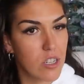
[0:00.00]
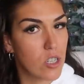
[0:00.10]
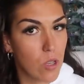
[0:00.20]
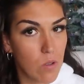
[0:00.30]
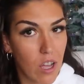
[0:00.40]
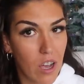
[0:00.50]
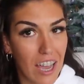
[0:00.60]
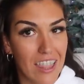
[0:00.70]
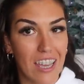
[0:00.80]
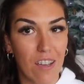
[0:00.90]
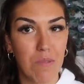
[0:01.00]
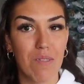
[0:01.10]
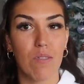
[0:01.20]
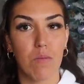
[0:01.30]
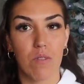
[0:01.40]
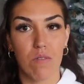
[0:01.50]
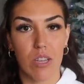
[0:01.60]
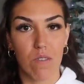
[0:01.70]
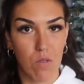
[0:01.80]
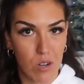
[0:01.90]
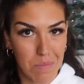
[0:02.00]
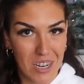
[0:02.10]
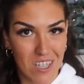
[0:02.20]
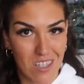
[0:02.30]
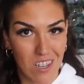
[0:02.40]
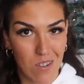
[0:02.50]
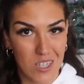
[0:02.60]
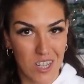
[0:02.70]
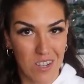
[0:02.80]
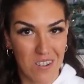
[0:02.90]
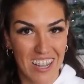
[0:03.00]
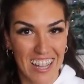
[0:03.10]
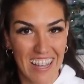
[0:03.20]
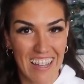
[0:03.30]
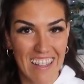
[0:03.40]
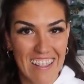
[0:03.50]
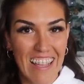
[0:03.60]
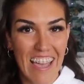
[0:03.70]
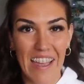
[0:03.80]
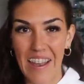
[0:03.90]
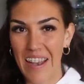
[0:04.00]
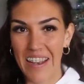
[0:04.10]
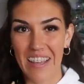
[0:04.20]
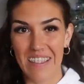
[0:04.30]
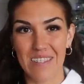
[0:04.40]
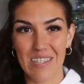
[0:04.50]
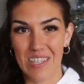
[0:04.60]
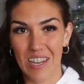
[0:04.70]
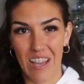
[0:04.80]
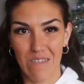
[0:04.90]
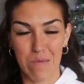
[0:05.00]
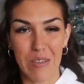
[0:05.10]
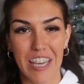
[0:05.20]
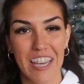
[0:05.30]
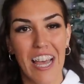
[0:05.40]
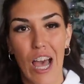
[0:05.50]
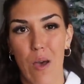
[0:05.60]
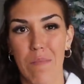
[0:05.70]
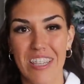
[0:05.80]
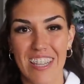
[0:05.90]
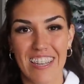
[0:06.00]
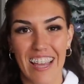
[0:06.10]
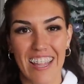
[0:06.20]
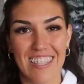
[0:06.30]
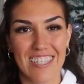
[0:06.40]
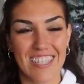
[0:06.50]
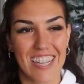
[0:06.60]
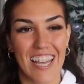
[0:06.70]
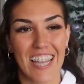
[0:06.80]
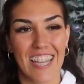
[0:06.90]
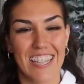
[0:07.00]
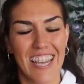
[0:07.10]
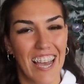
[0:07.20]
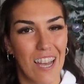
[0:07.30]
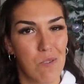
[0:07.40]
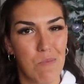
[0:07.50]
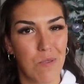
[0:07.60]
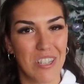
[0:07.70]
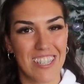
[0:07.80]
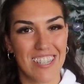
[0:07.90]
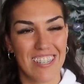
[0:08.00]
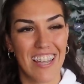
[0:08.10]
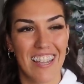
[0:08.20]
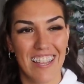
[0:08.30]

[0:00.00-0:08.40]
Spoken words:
on too long. I think I've been filming for like 40 minutes though, so in editing, this is gonna have to be a bit condensed, and yeah, I hope it wasn't